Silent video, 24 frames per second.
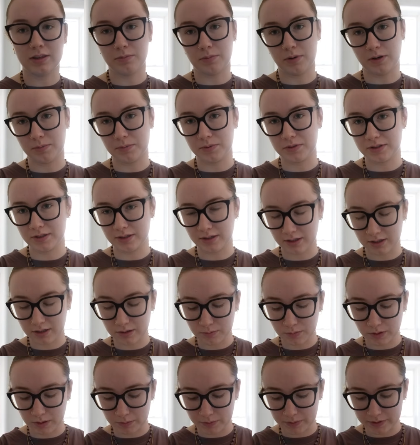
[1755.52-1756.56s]
the purpose a little
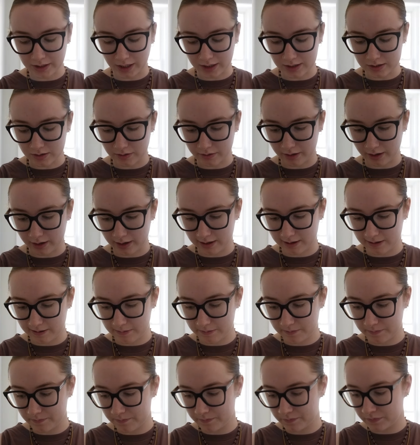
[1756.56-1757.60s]
bit, but that's okay.
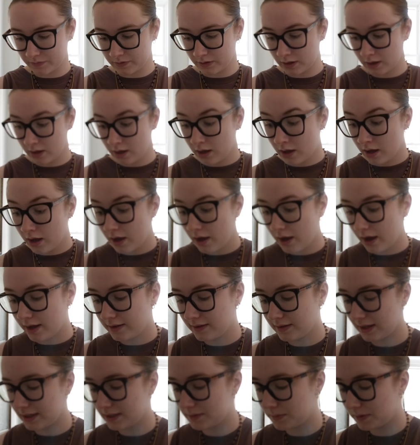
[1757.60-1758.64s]

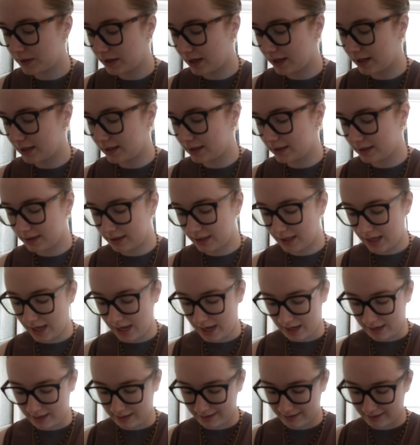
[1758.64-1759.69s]
And last but not
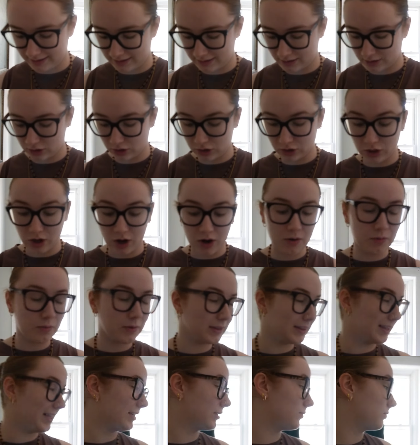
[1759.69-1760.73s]
least, to go
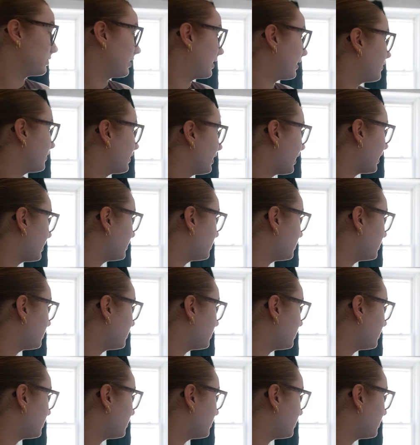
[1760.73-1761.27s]
with this, which I don't think